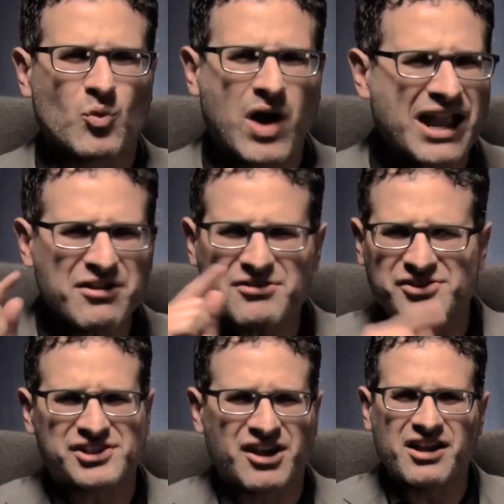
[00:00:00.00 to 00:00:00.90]
Why are you
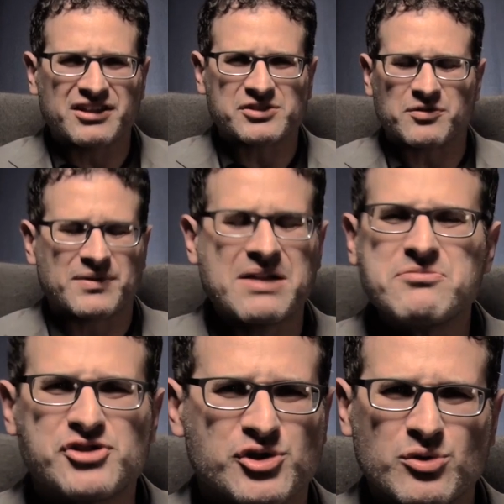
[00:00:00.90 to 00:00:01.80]
sharing this with me?
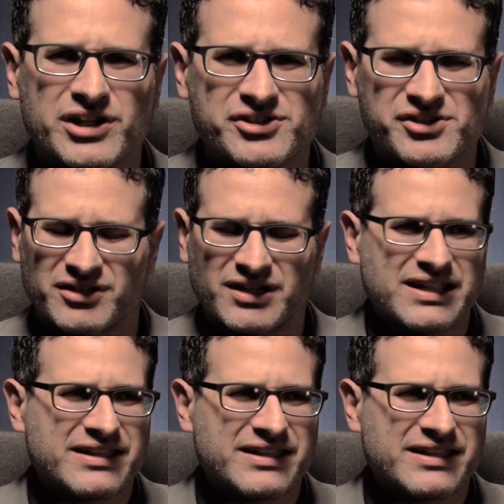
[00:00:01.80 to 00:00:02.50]
I'm Jewish, and